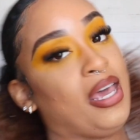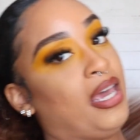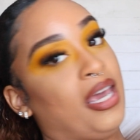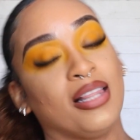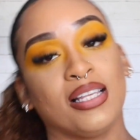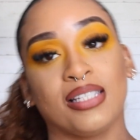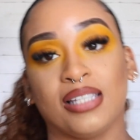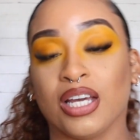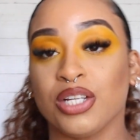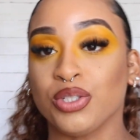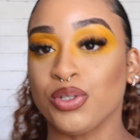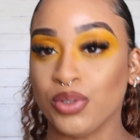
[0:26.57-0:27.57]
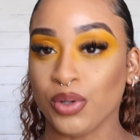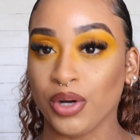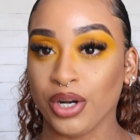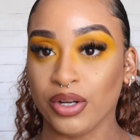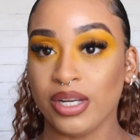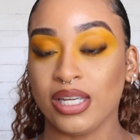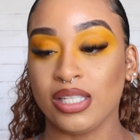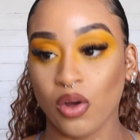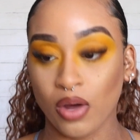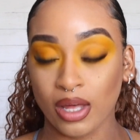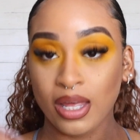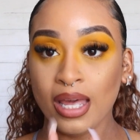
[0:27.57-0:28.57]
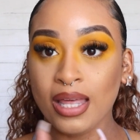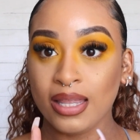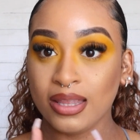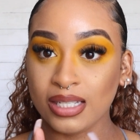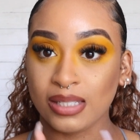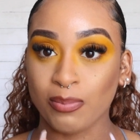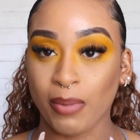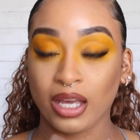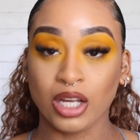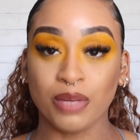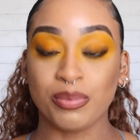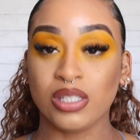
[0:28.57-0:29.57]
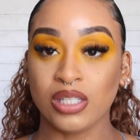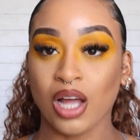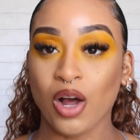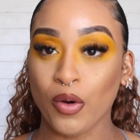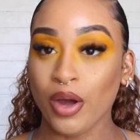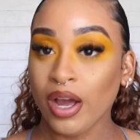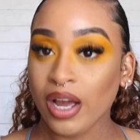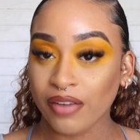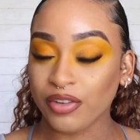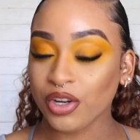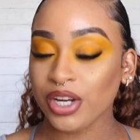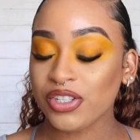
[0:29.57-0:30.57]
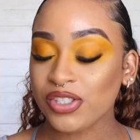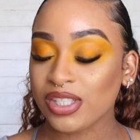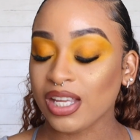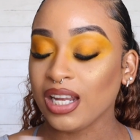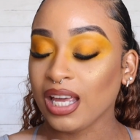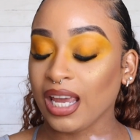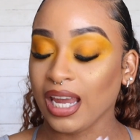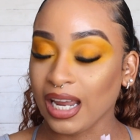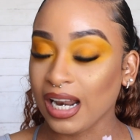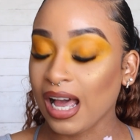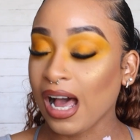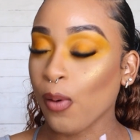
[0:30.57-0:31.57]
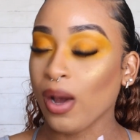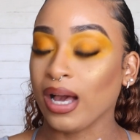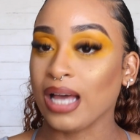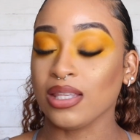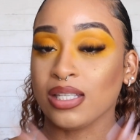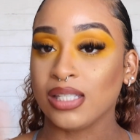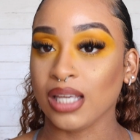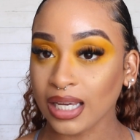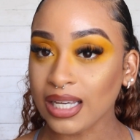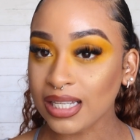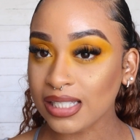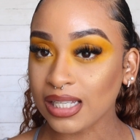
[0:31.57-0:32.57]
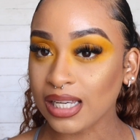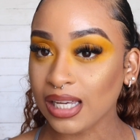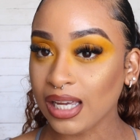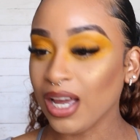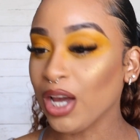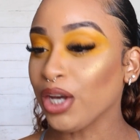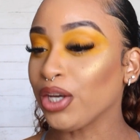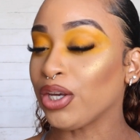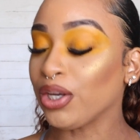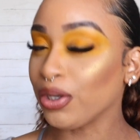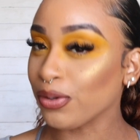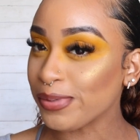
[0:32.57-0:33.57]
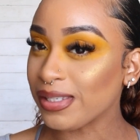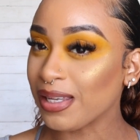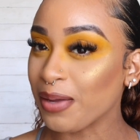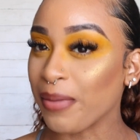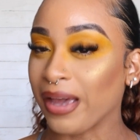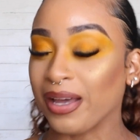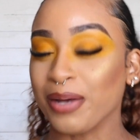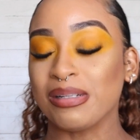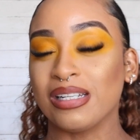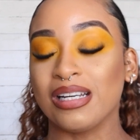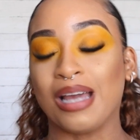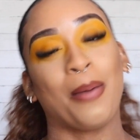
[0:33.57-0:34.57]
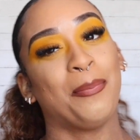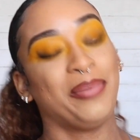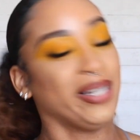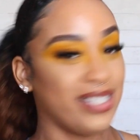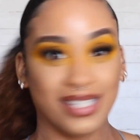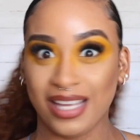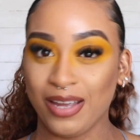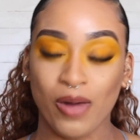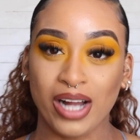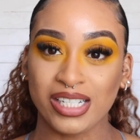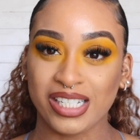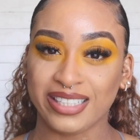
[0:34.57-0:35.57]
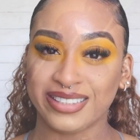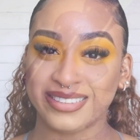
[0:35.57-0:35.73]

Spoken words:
And the second tutorial is on this makeup. So if you're interested in how I got this easy, cute makeup look, please keep watching.